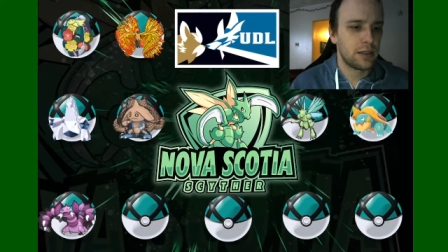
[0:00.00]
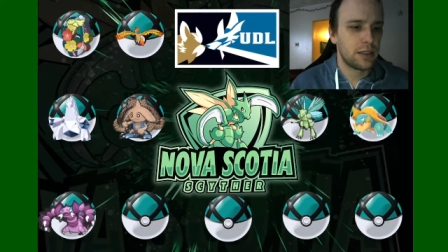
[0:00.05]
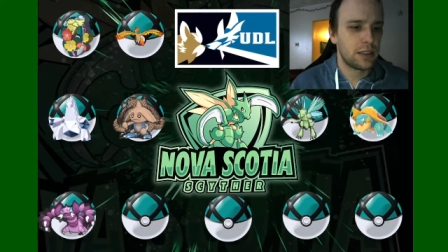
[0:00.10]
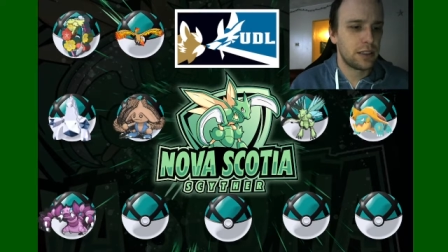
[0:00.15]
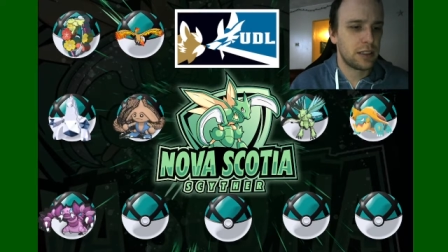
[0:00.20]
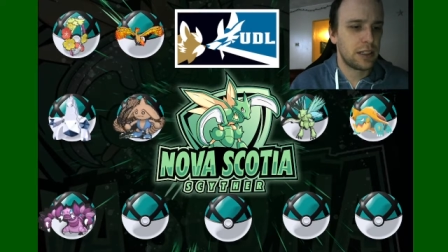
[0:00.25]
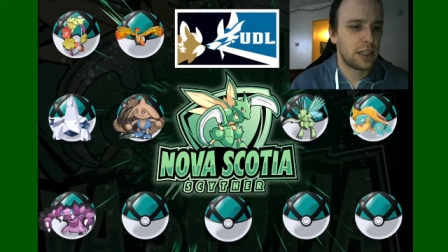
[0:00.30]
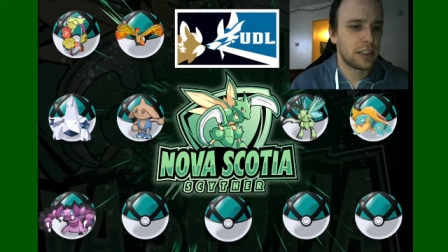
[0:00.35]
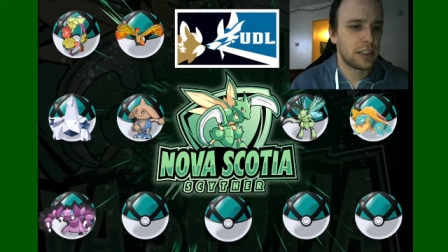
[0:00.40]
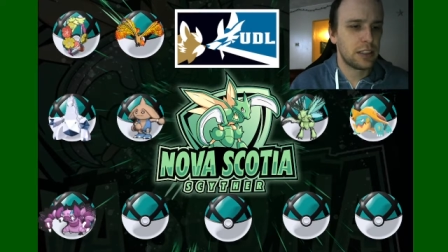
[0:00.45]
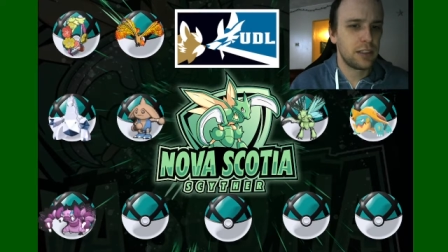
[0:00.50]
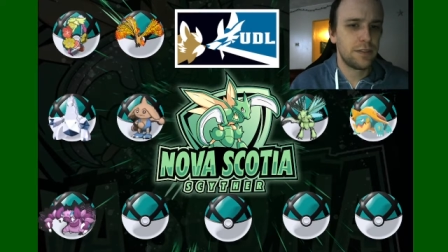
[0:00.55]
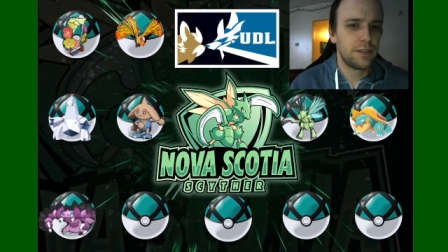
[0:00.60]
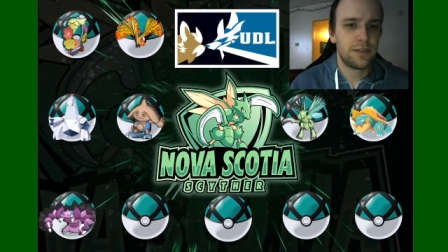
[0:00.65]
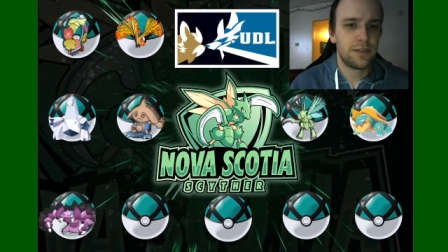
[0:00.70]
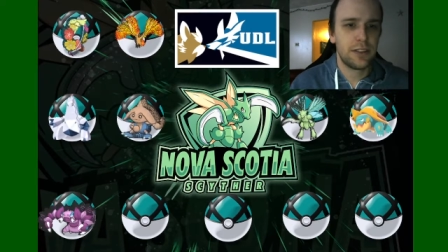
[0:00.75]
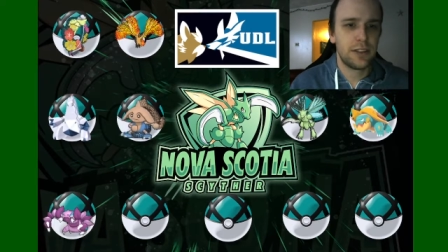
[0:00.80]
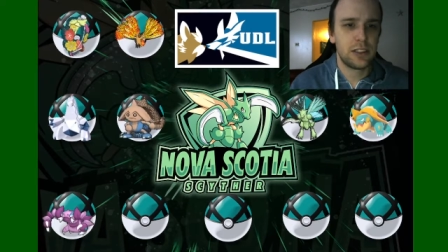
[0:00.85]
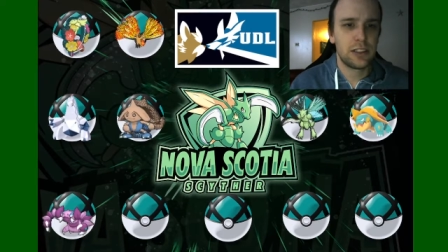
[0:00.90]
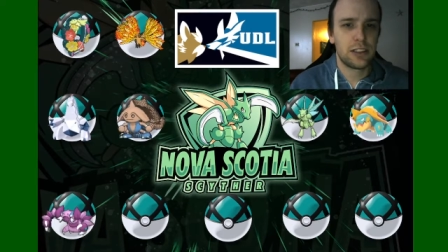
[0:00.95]
it actually
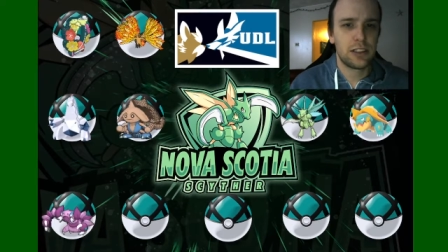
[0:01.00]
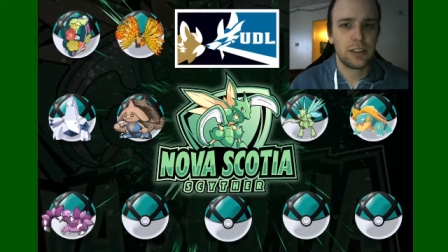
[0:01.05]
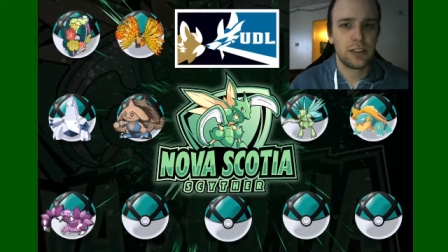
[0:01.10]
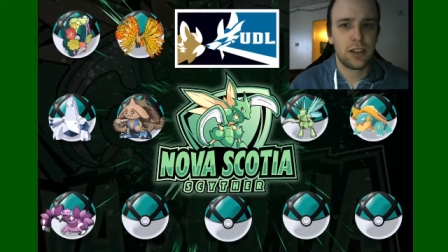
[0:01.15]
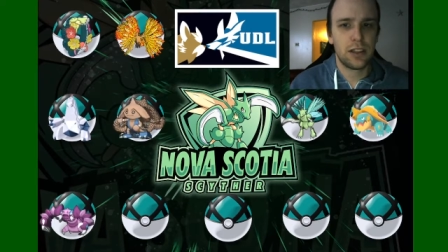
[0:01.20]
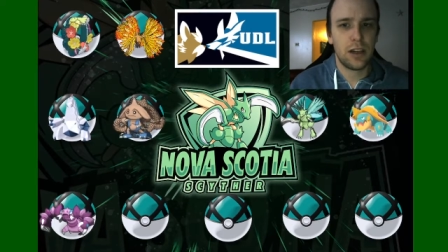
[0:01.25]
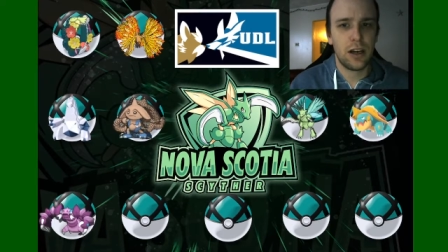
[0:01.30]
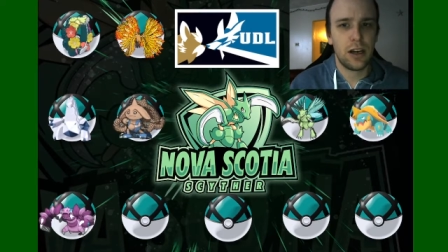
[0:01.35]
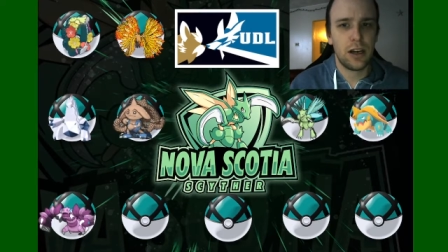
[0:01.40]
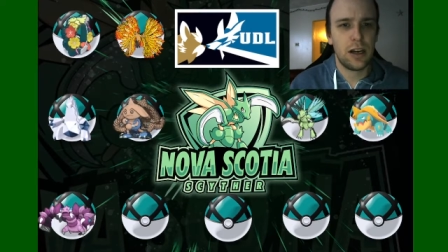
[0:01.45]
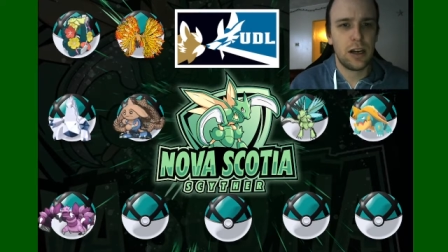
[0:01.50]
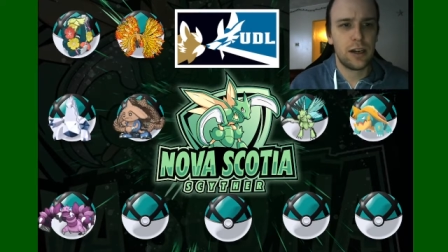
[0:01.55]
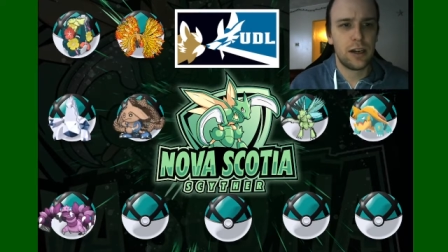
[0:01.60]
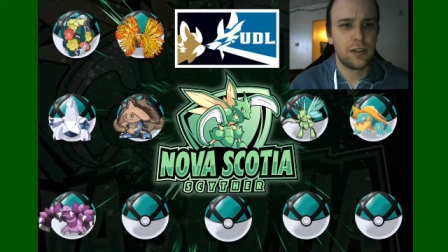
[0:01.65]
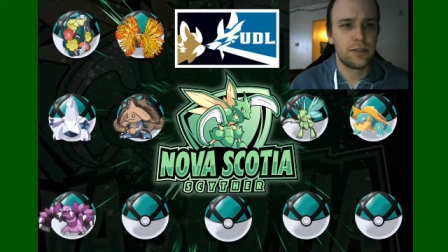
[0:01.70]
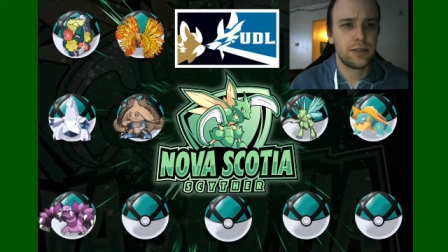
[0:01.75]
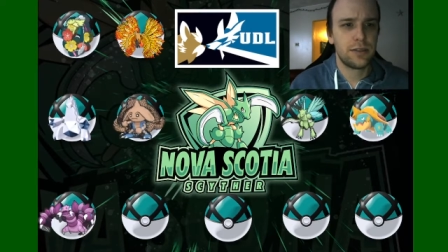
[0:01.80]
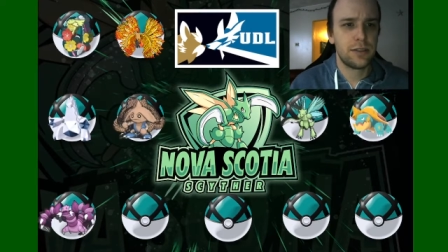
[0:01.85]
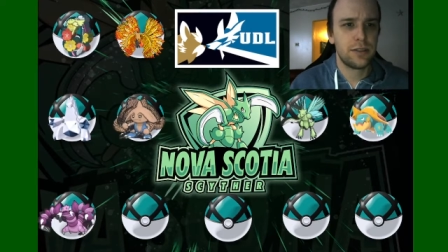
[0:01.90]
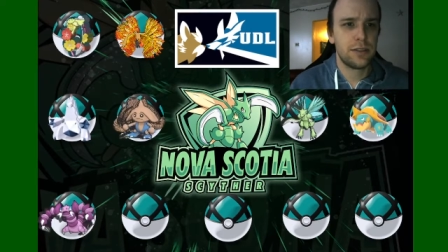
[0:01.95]
finishes
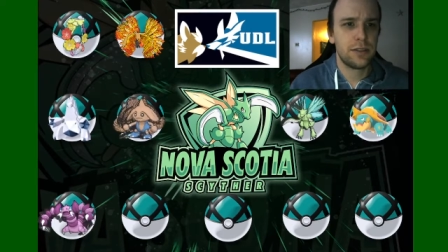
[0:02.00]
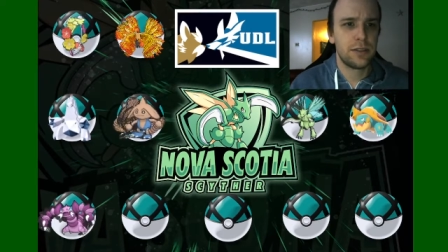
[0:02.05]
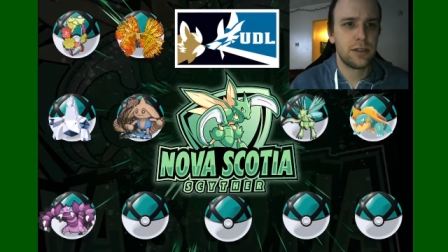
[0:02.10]
off